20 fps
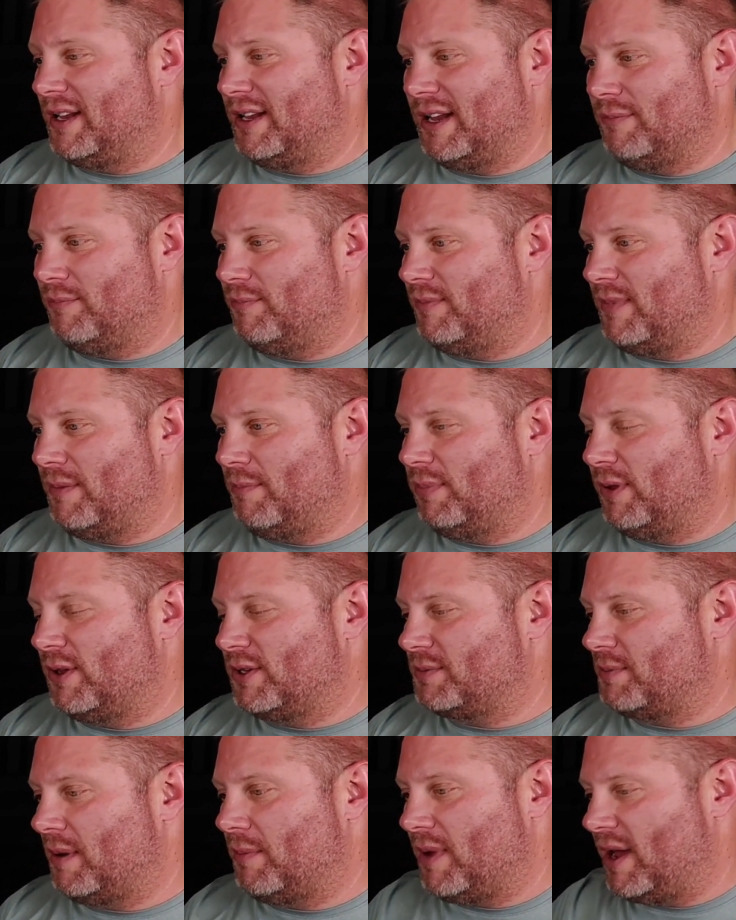It
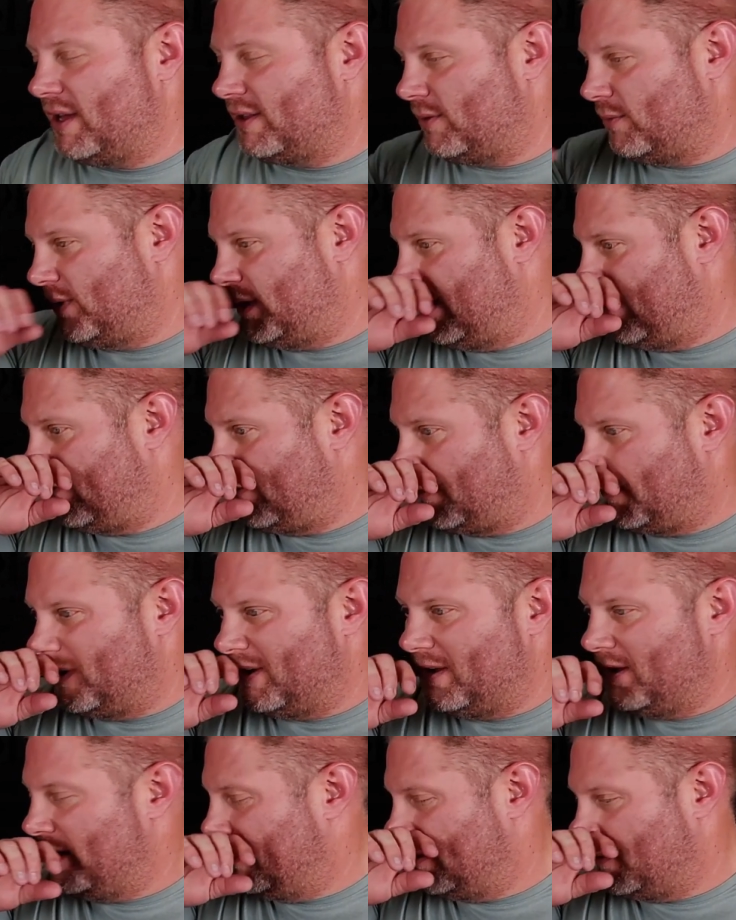blows my mind that we
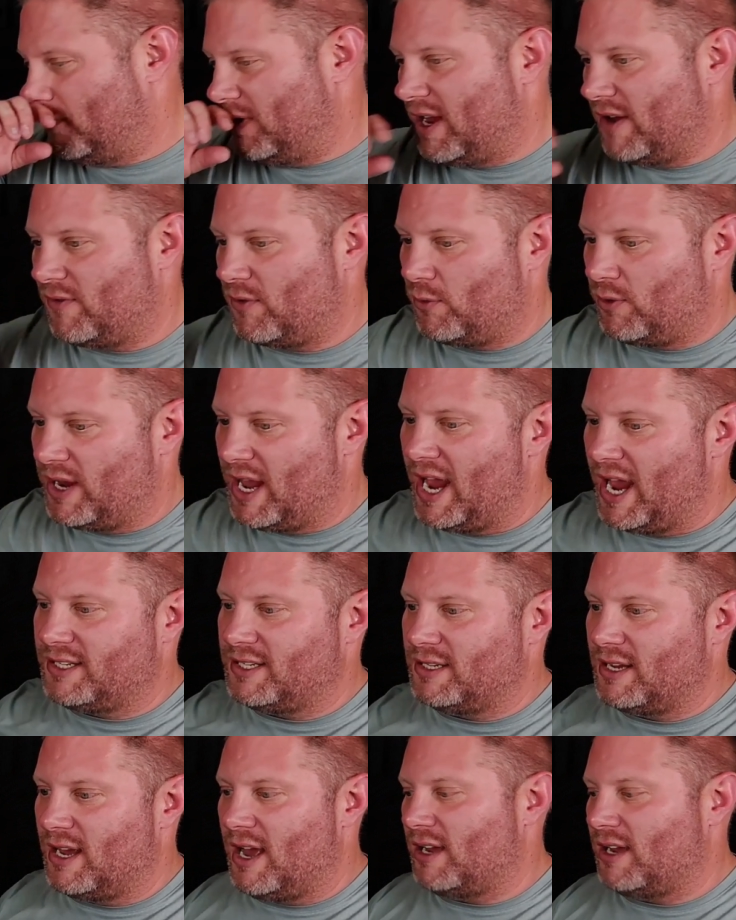ever
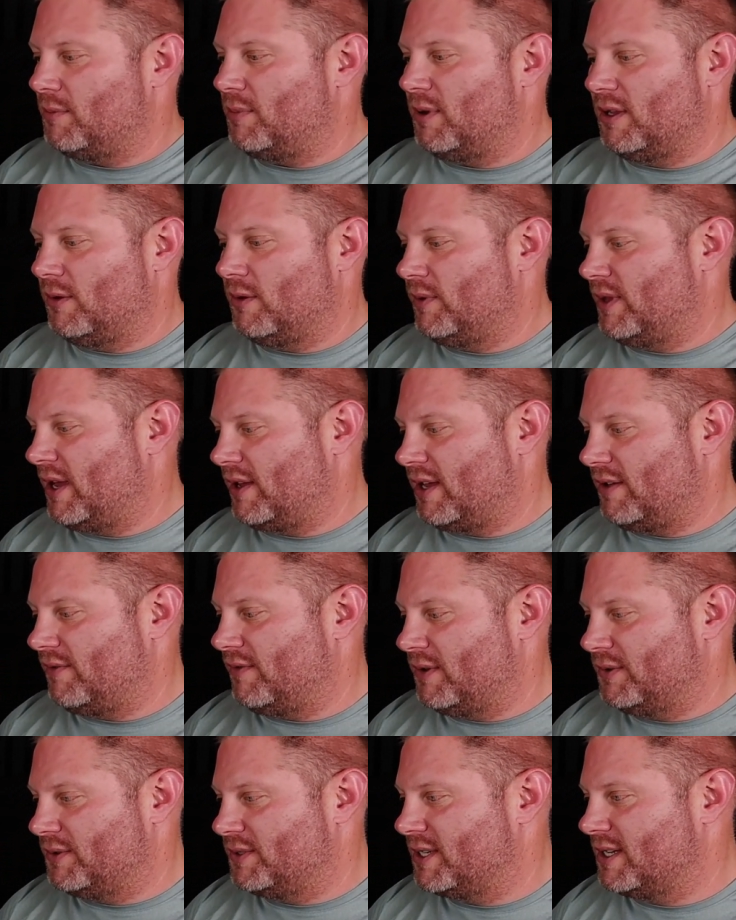reacted to acapella without
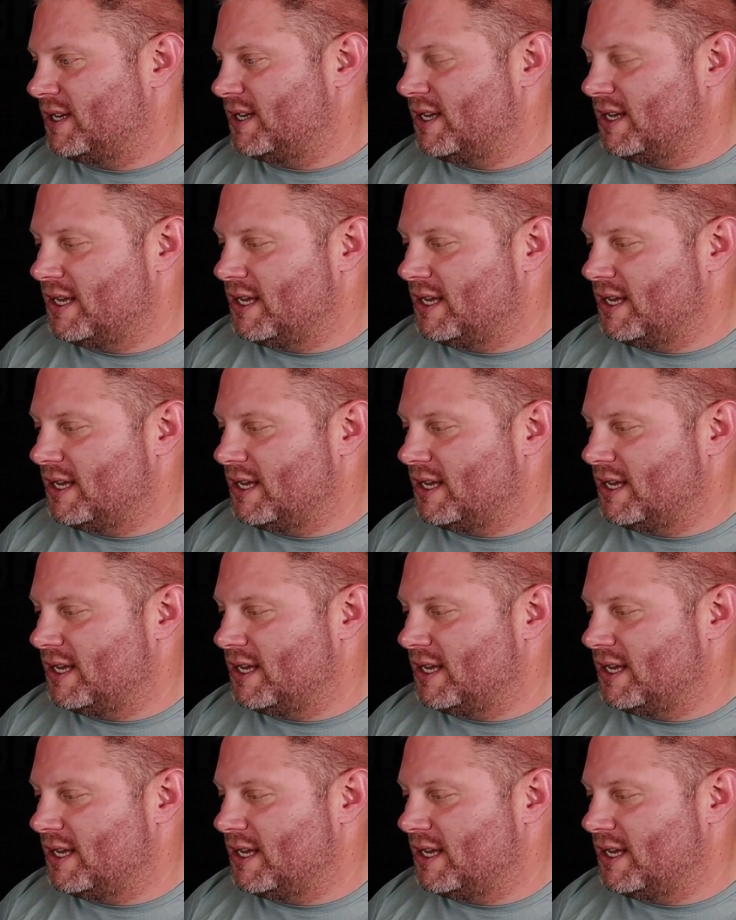headphones.